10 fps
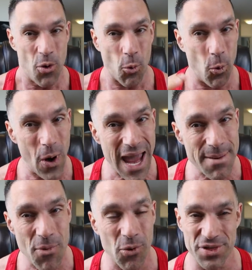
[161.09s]

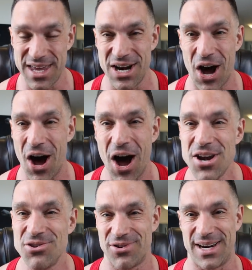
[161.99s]
Way more than a
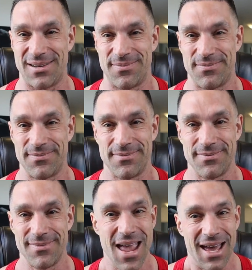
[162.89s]
hundred.
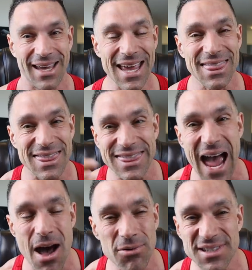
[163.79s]
I get
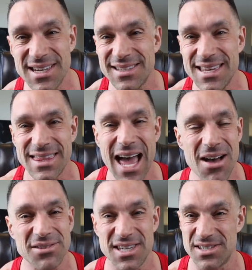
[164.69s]
thousands and
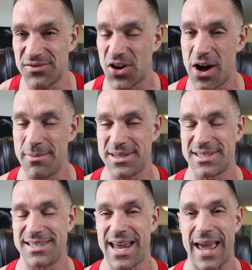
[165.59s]
thousands of
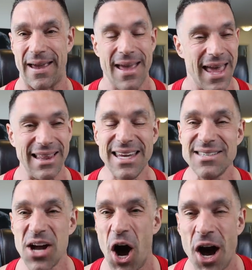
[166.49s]
comments a day, at
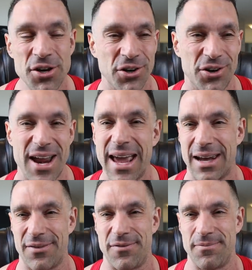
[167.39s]
least 100 are
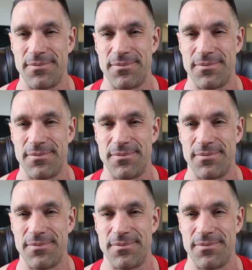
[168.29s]
negative.